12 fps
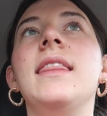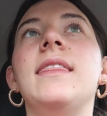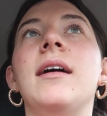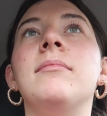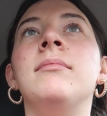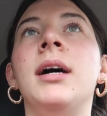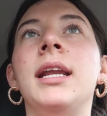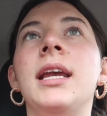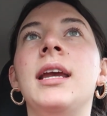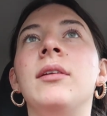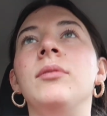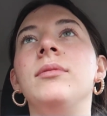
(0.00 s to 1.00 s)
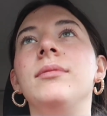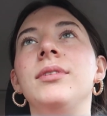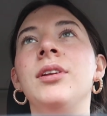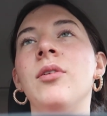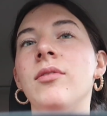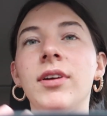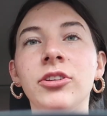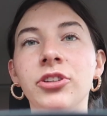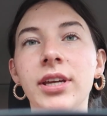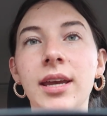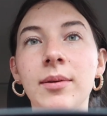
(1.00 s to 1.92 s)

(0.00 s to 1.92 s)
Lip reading: that money, and you know, eventually